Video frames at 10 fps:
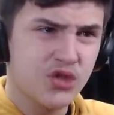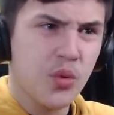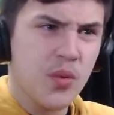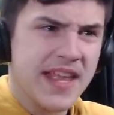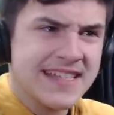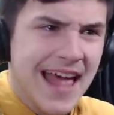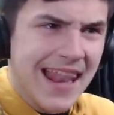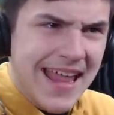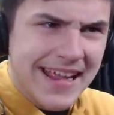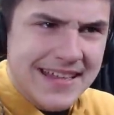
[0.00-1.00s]
So is
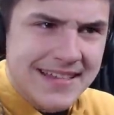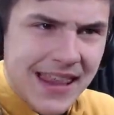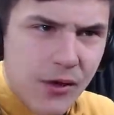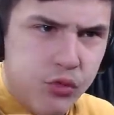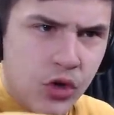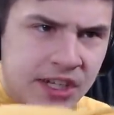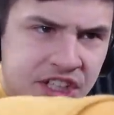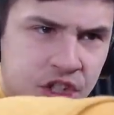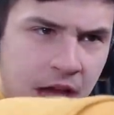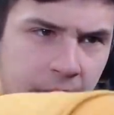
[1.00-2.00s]
that really
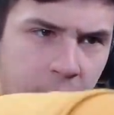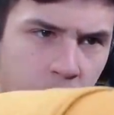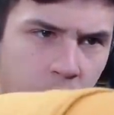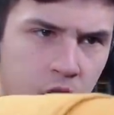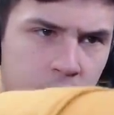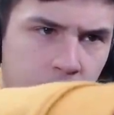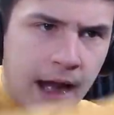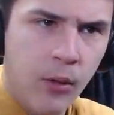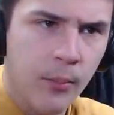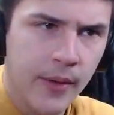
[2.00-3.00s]
shallow on the
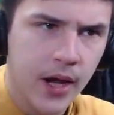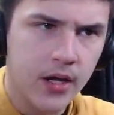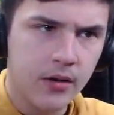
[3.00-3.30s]
brown bit?